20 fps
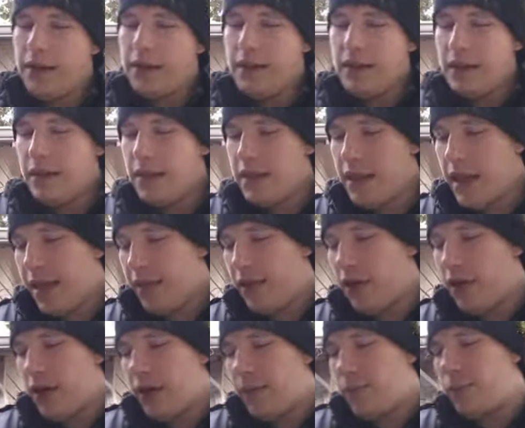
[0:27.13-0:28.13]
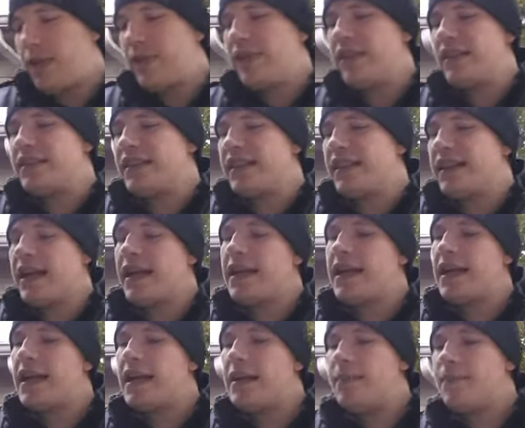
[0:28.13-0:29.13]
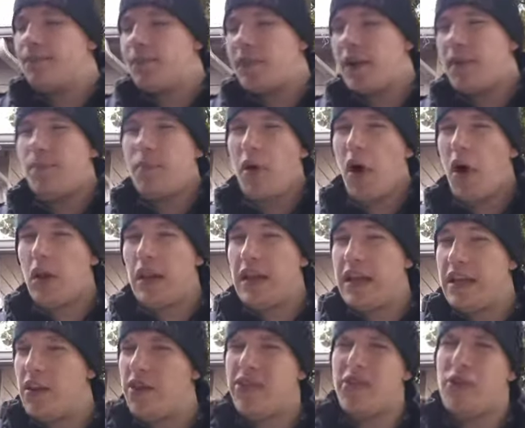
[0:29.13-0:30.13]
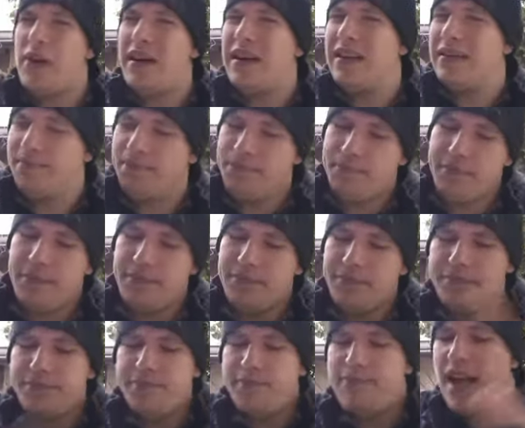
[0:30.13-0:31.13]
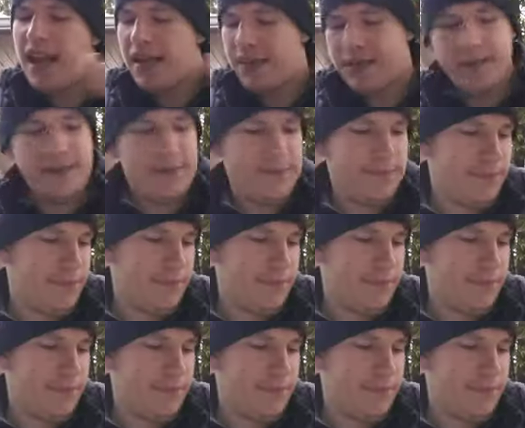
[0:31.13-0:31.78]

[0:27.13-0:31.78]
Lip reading: leather, I believe they said, and a polyurethane mix.